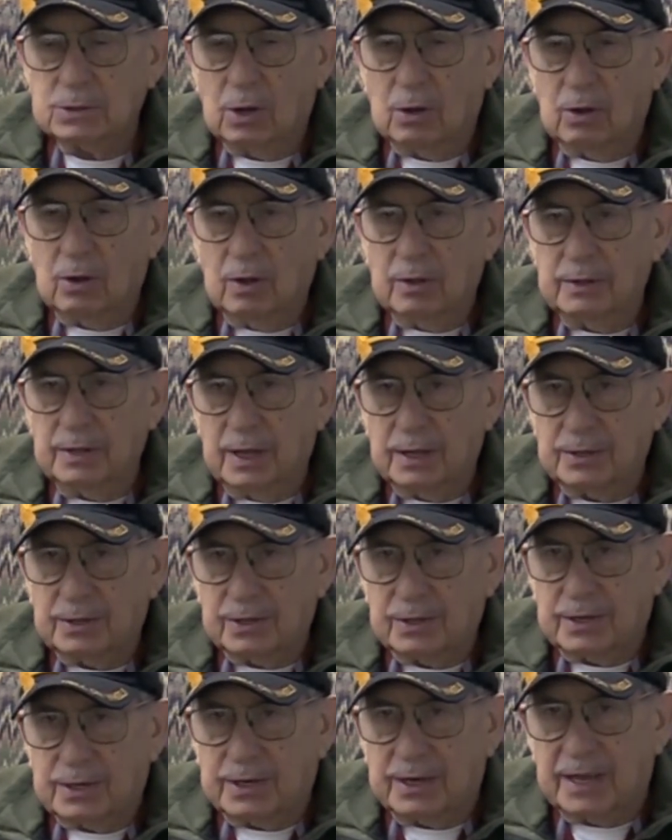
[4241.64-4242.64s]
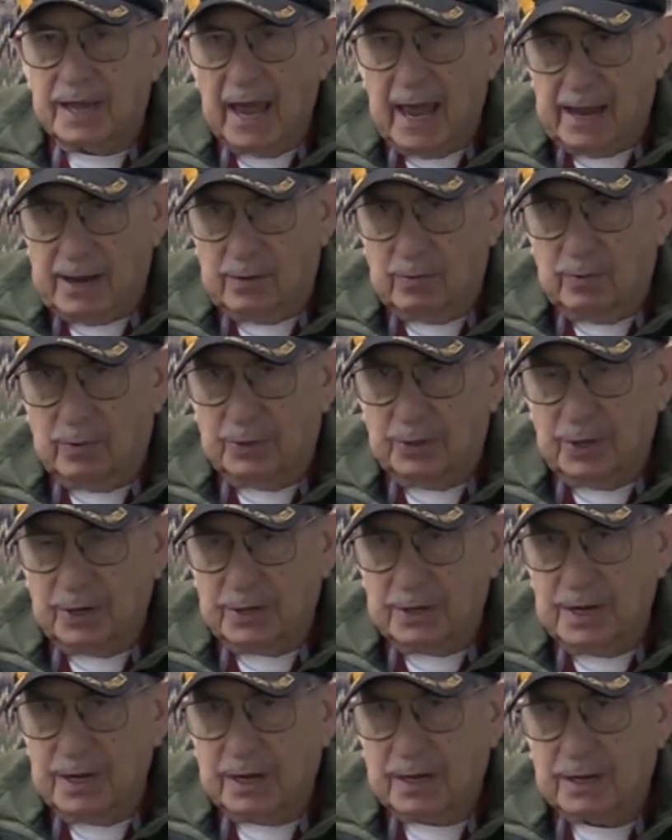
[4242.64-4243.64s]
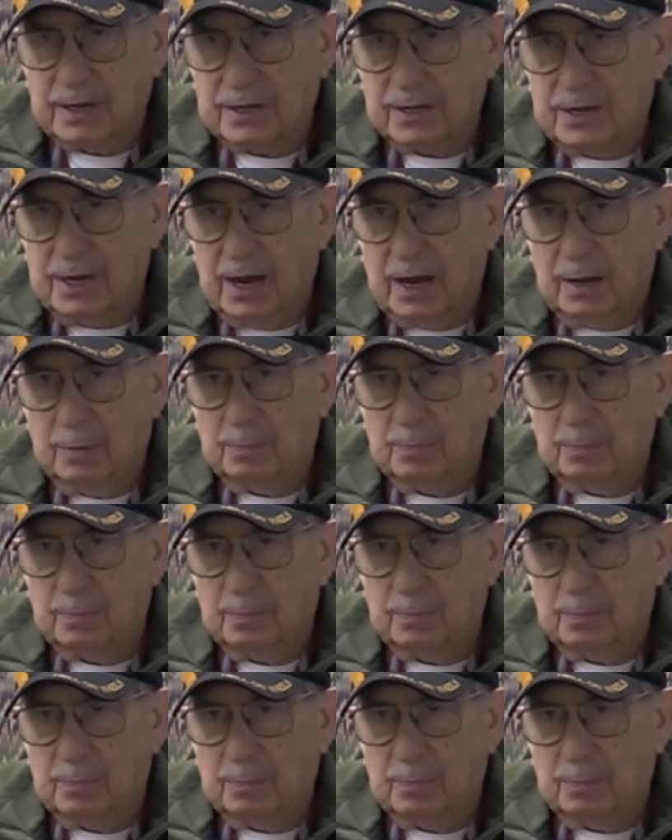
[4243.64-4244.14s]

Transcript: On the gate with the ticket